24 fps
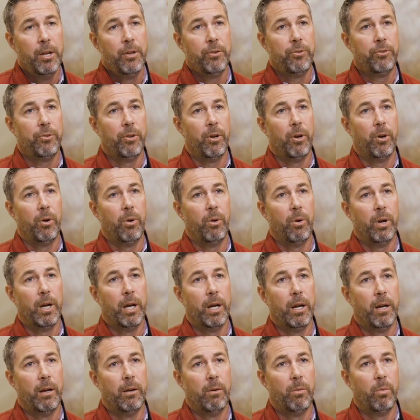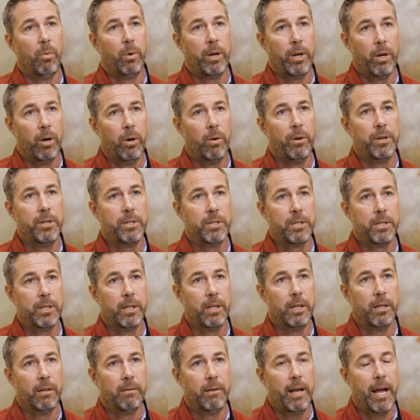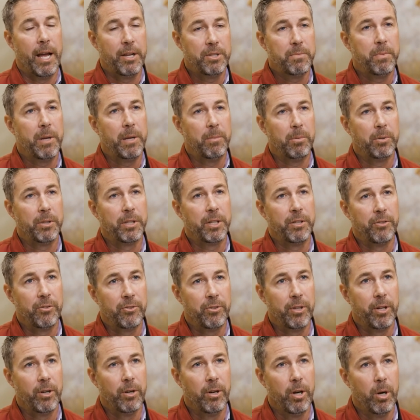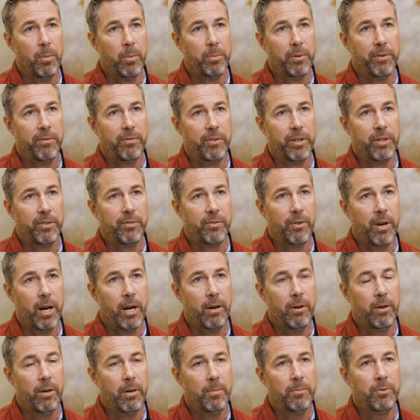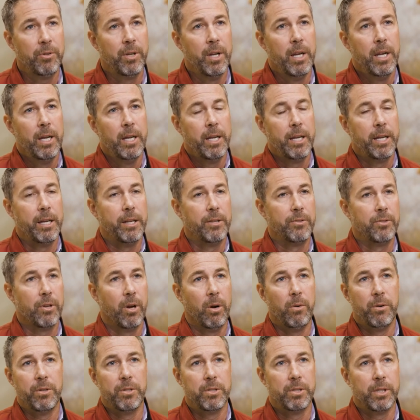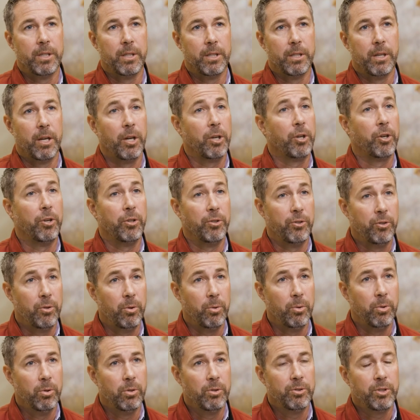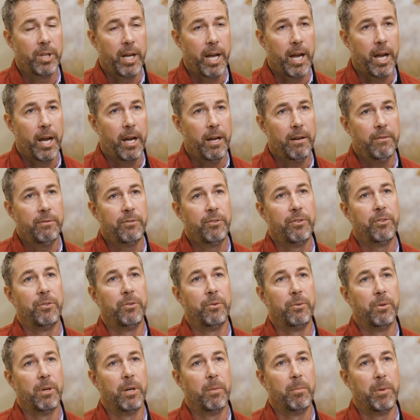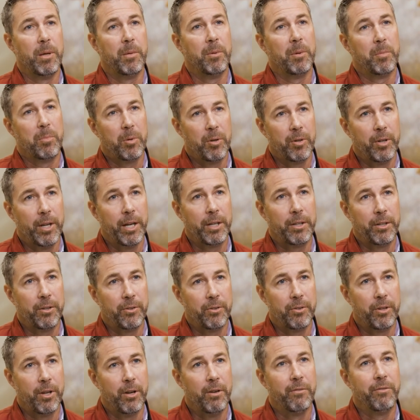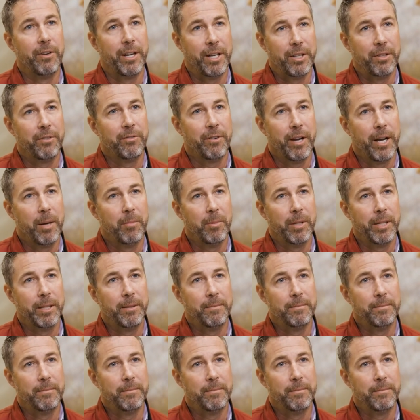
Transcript: So we always ask people to consider home defense firearms. It's always a good tool to have to be able to protect yourself and your family.